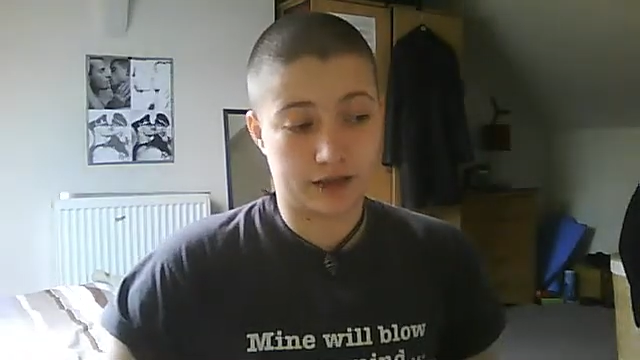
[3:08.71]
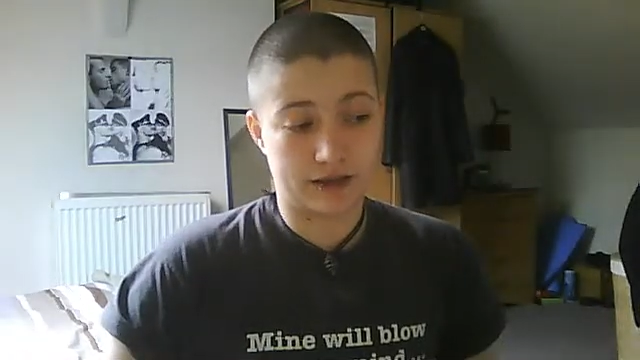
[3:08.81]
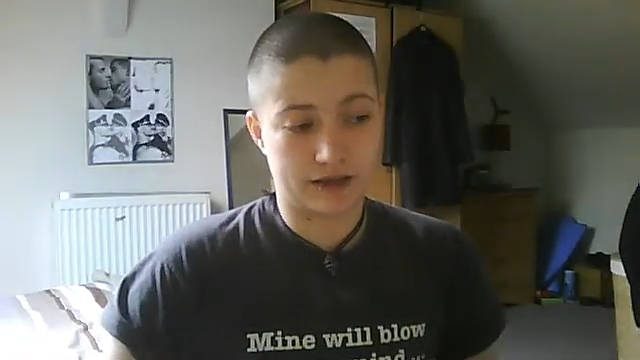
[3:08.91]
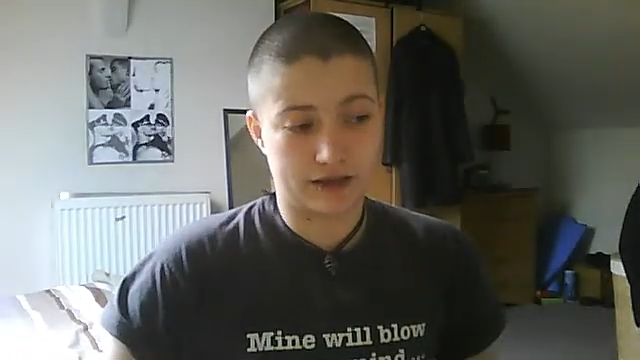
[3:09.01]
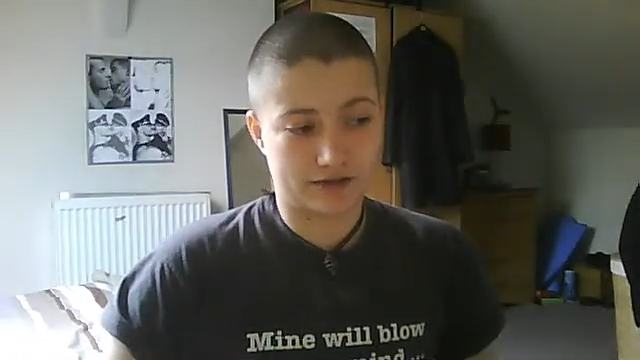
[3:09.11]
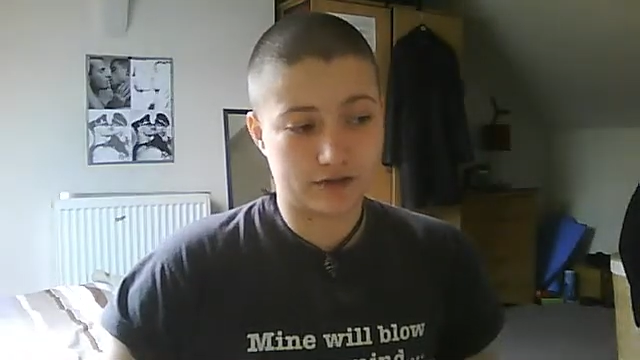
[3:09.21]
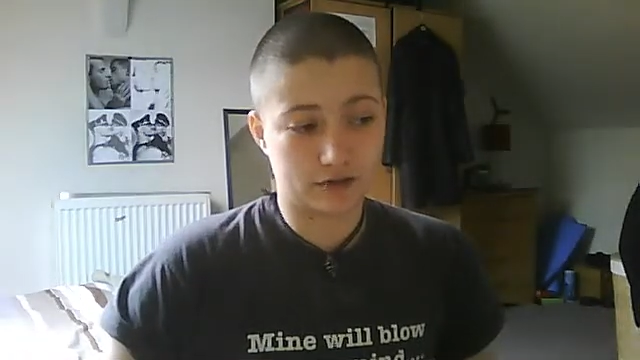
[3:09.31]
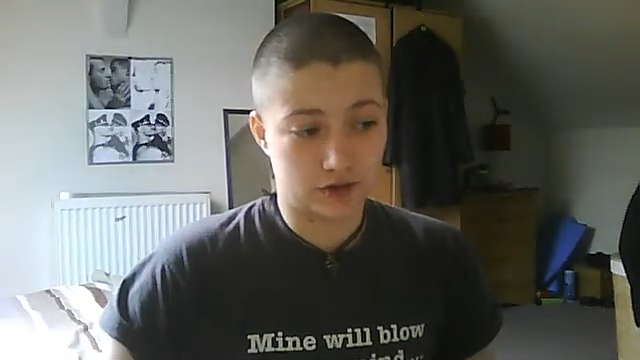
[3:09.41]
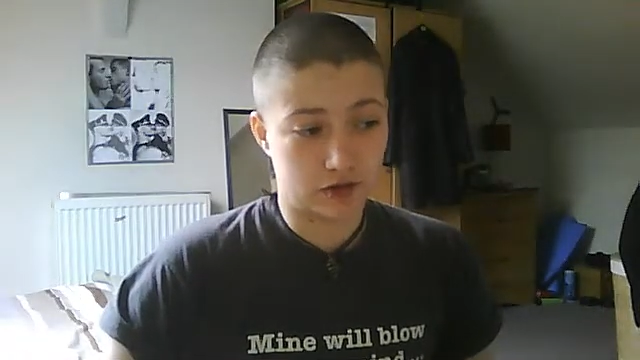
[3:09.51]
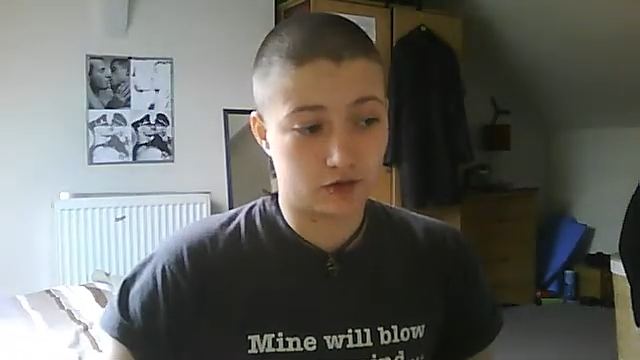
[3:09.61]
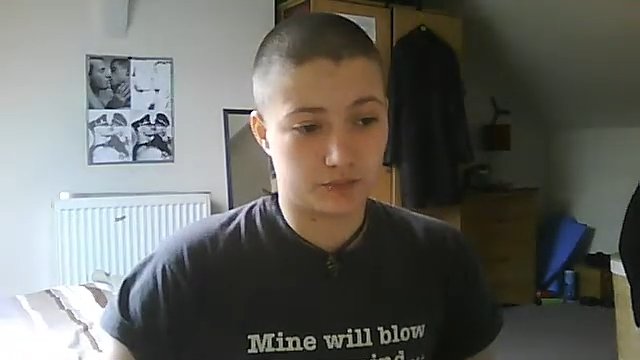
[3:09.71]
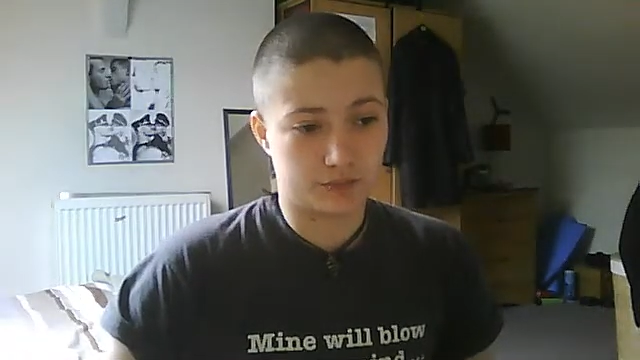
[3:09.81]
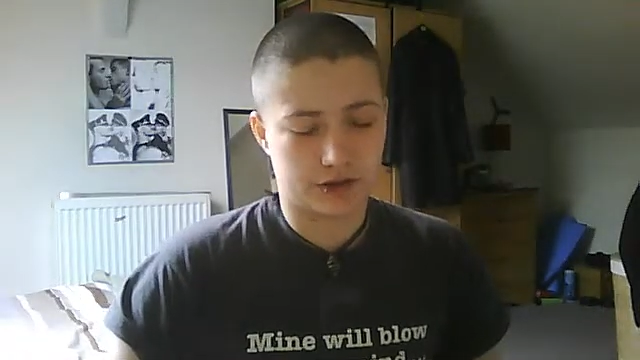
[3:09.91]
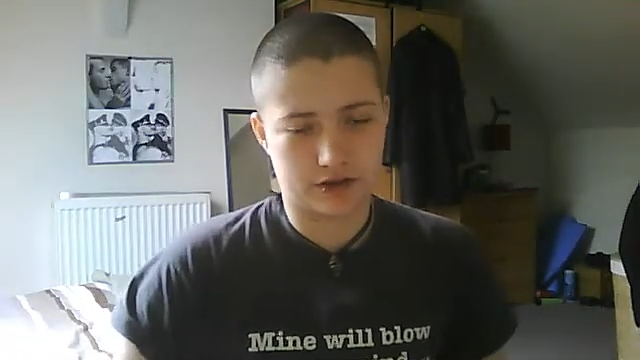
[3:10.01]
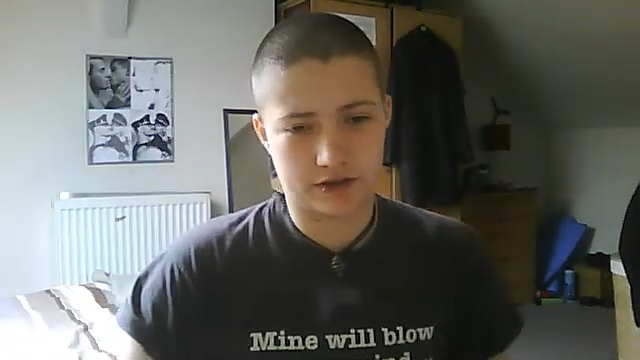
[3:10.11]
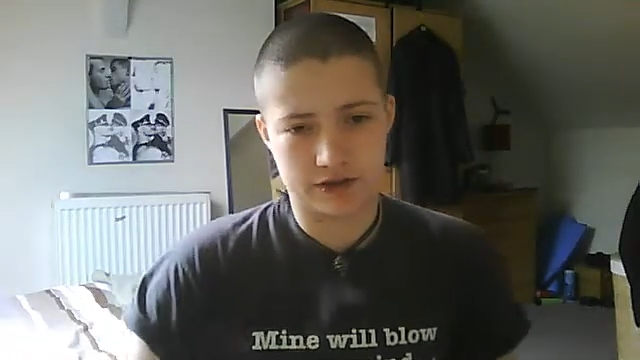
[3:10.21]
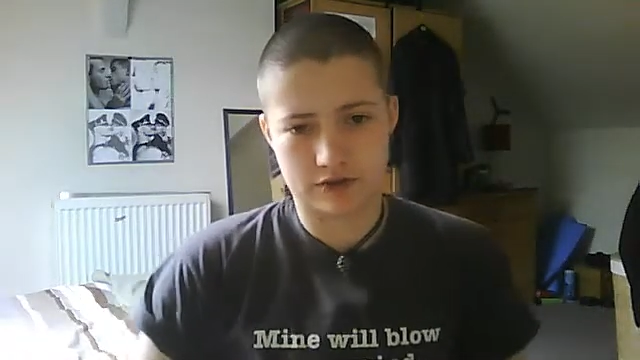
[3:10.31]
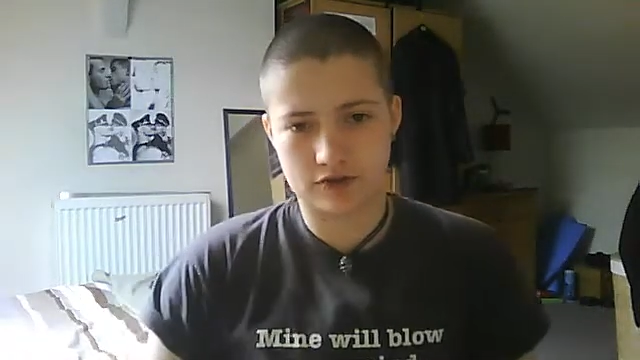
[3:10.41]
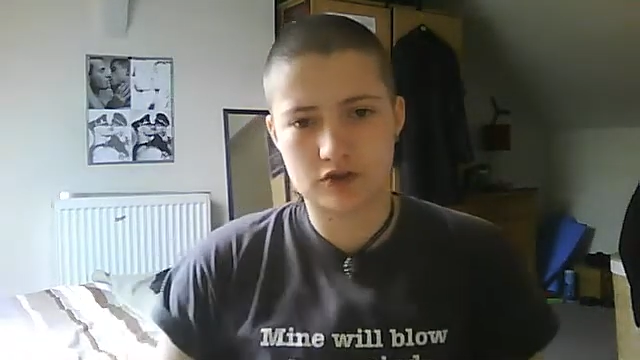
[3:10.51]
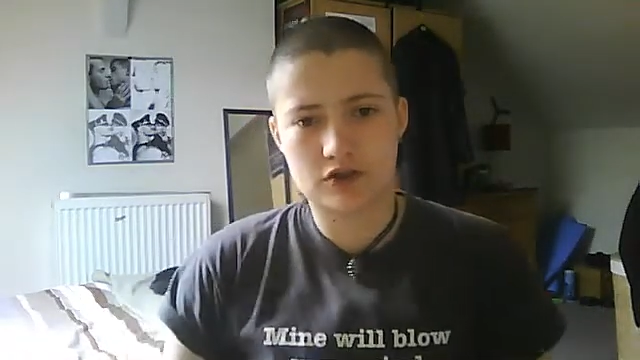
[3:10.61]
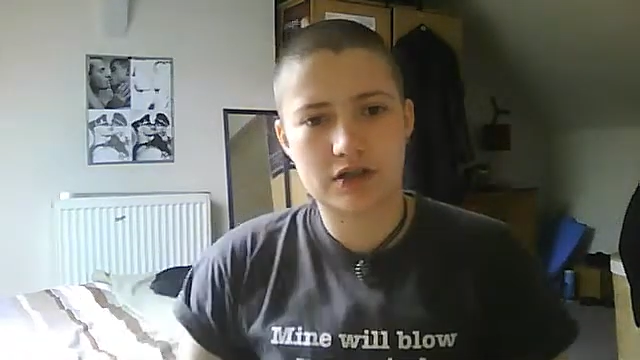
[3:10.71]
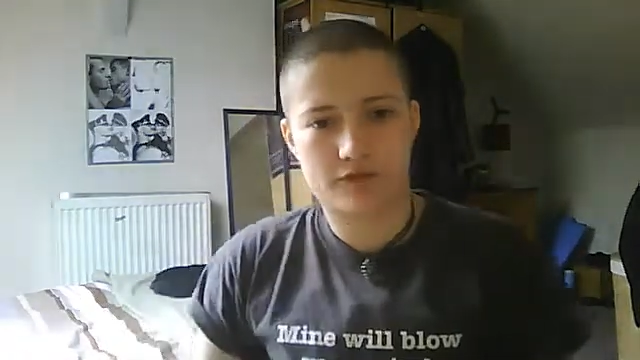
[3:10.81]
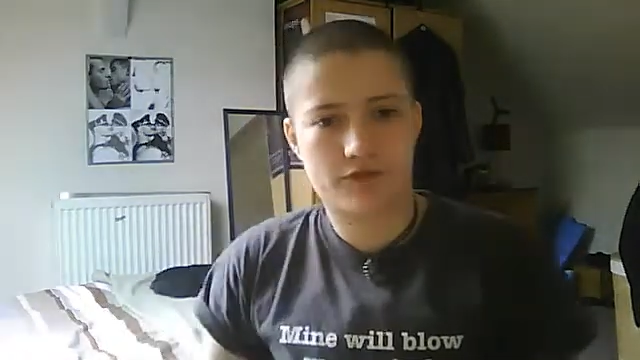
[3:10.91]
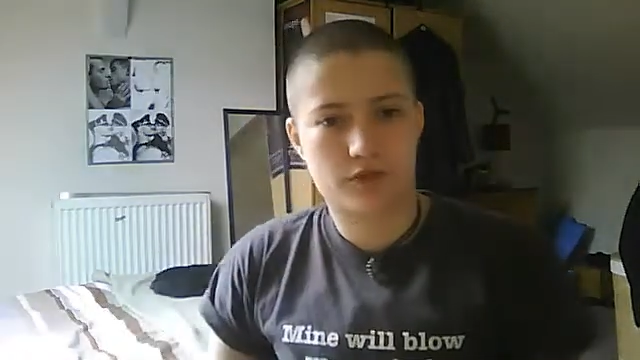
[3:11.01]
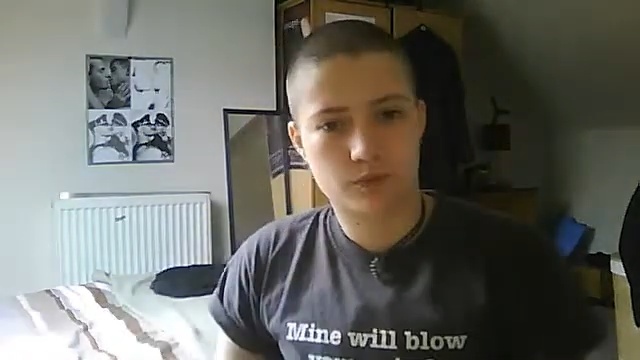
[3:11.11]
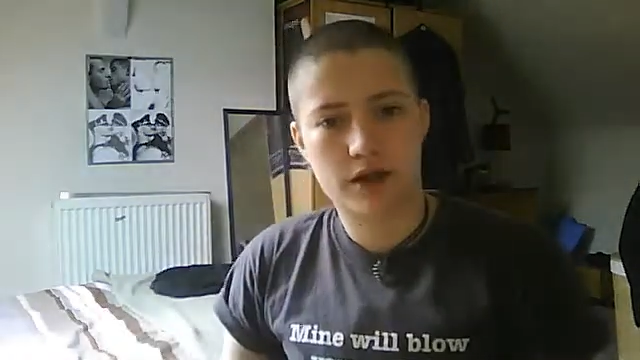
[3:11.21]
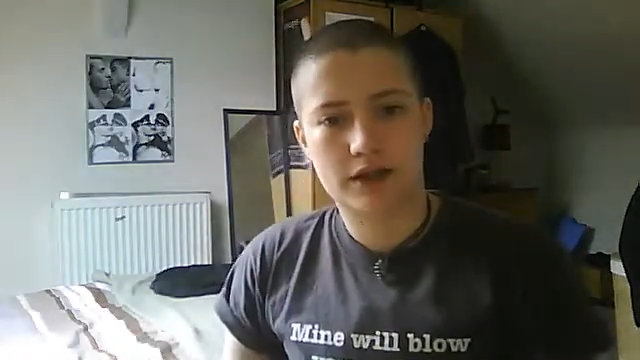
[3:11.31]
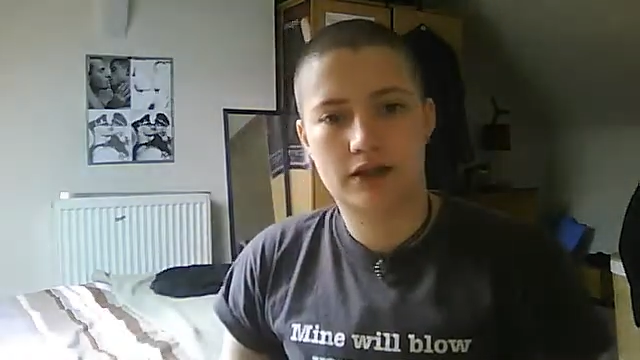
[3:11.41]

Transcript: I mean, they still do, but in such a different way.